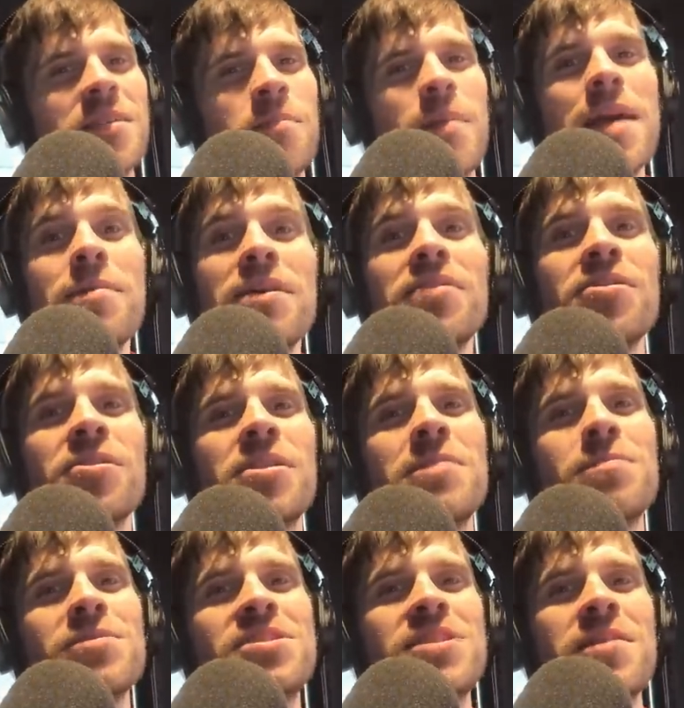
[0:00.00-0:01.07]
Maybe
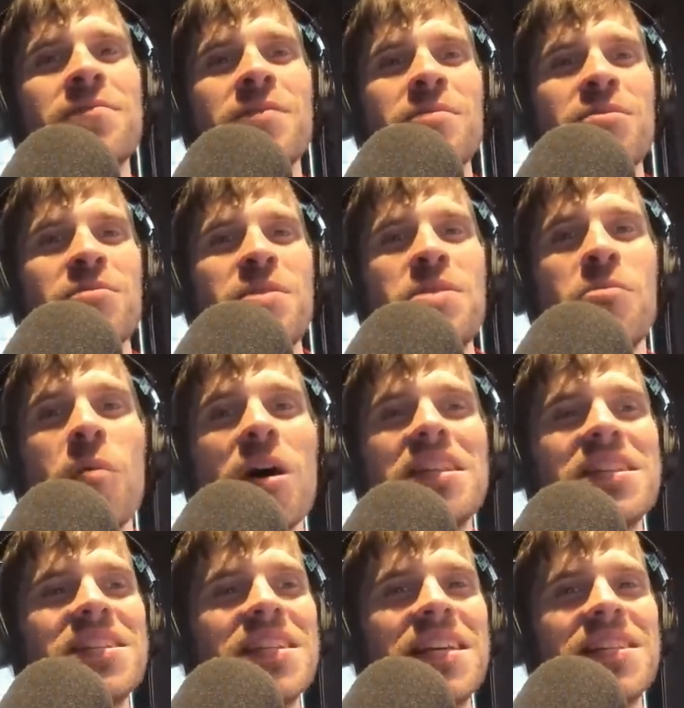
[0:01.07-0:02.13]
30% from three
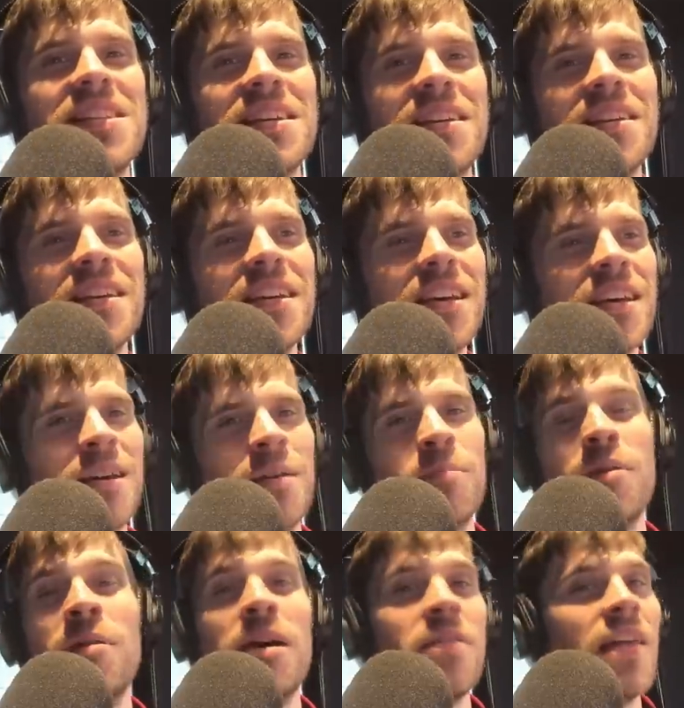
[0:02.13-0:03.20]
one season?
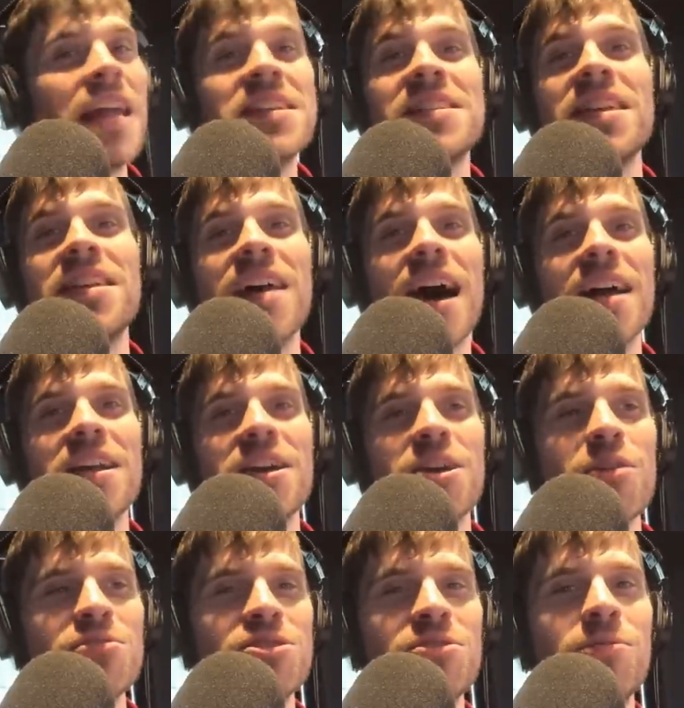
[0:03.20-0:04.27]
That is a
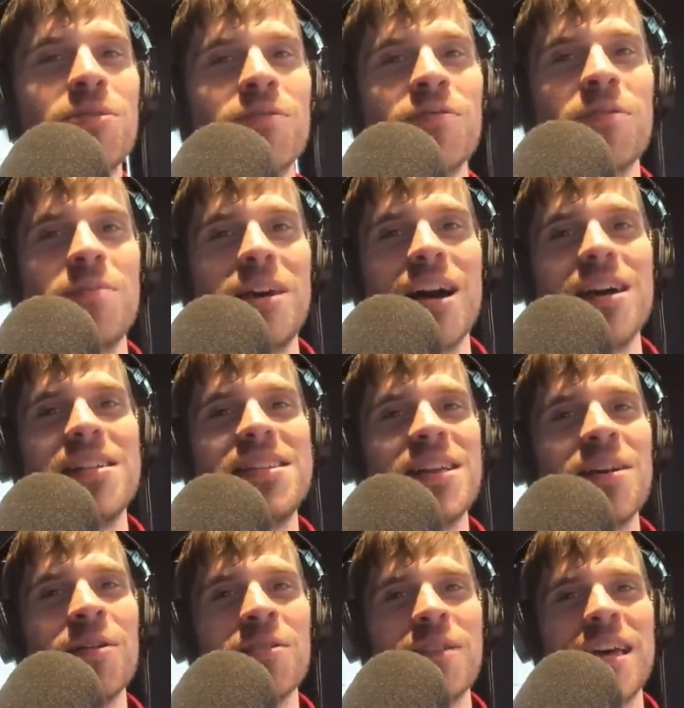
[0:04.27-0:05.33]
non-negotiable for me.
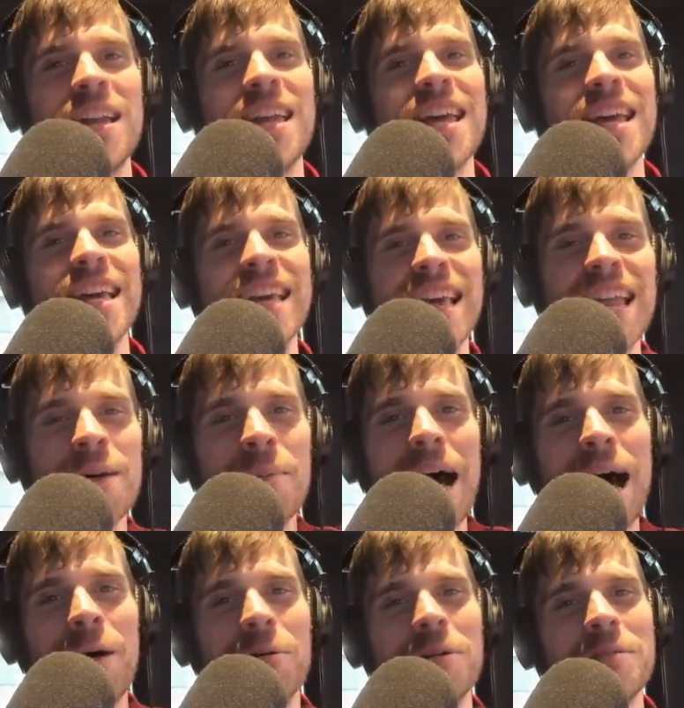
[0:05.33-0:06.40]
Until then, get him
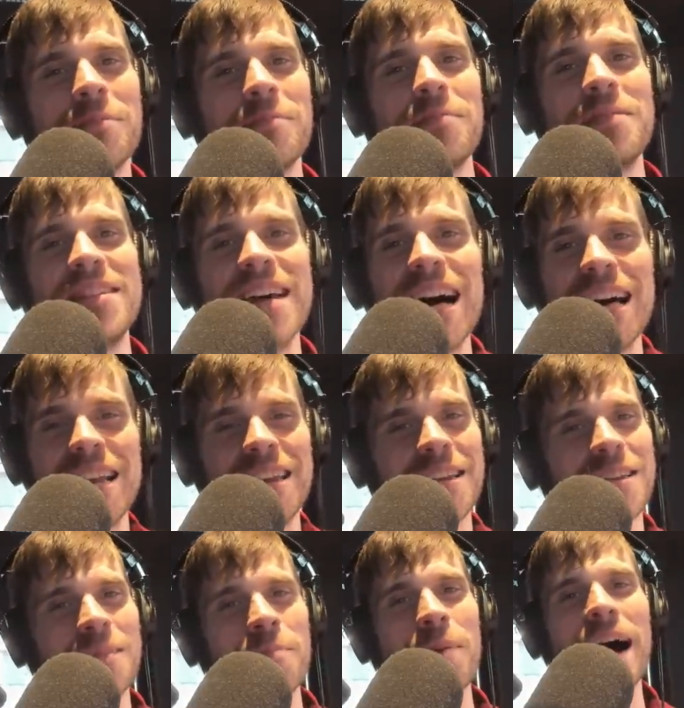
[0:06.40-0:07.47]
out. Done.
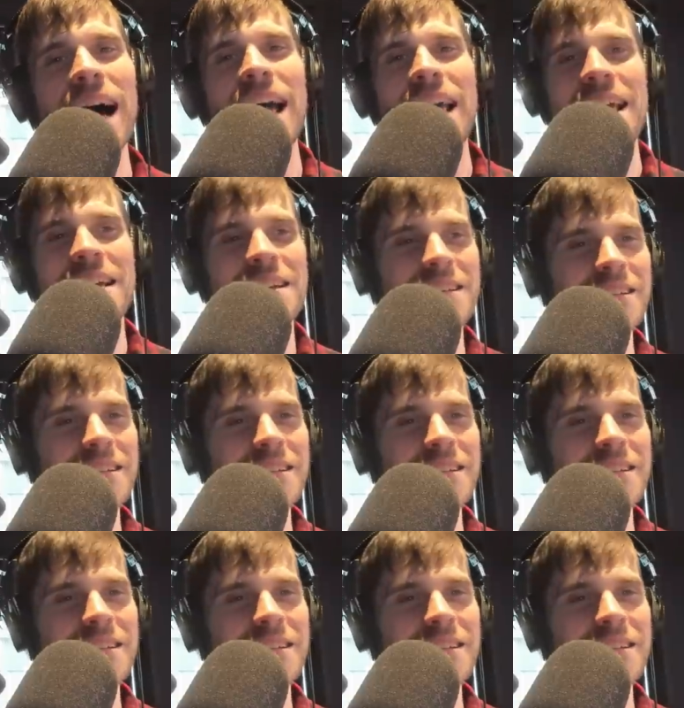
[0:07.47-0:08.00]
Bye.